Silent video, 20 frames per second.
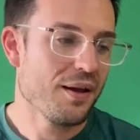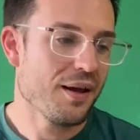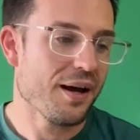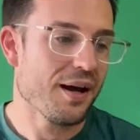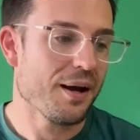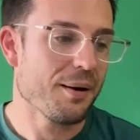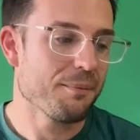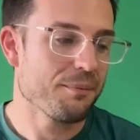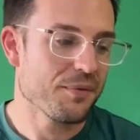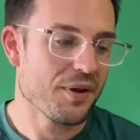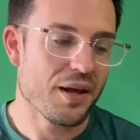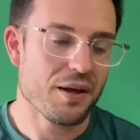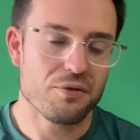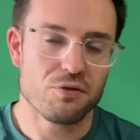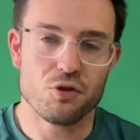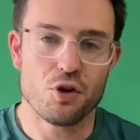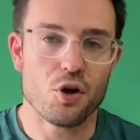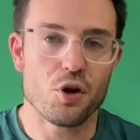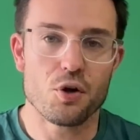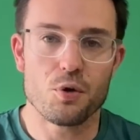Um, yeah,
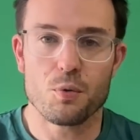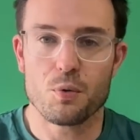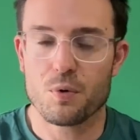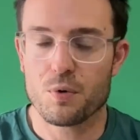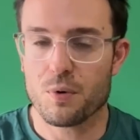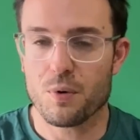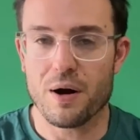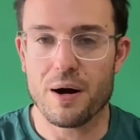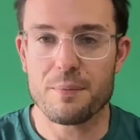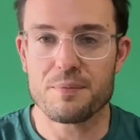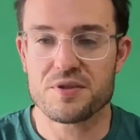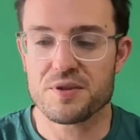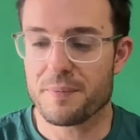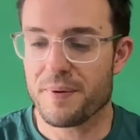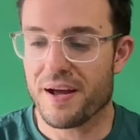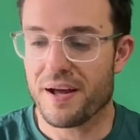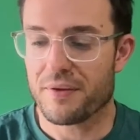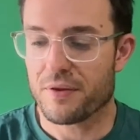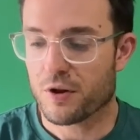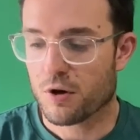no qualms
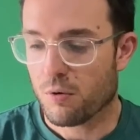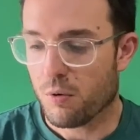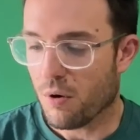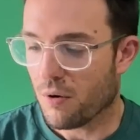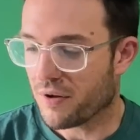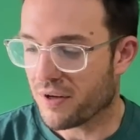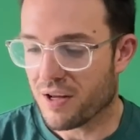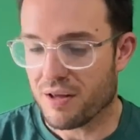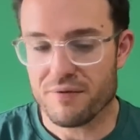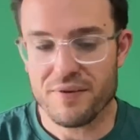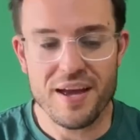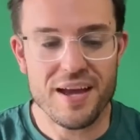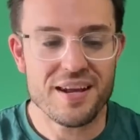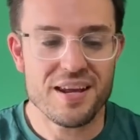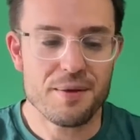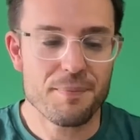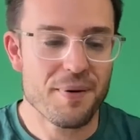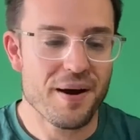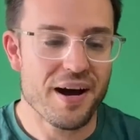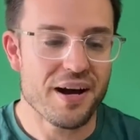about the quality of
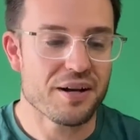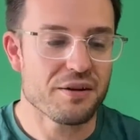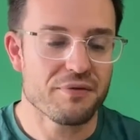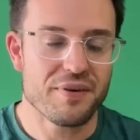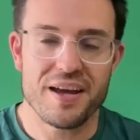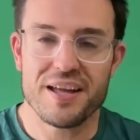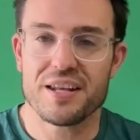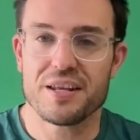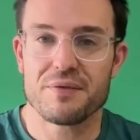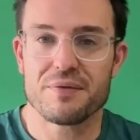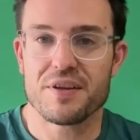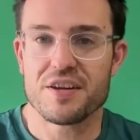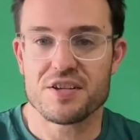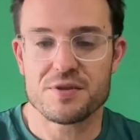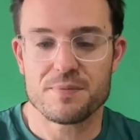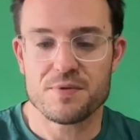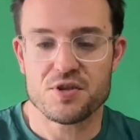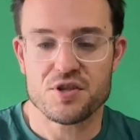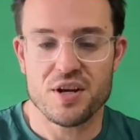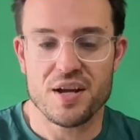any part of any of
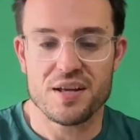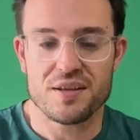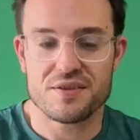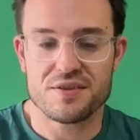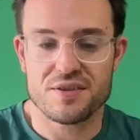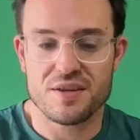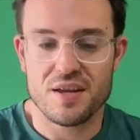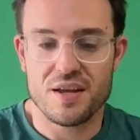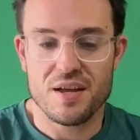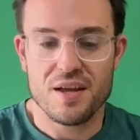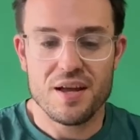these machines.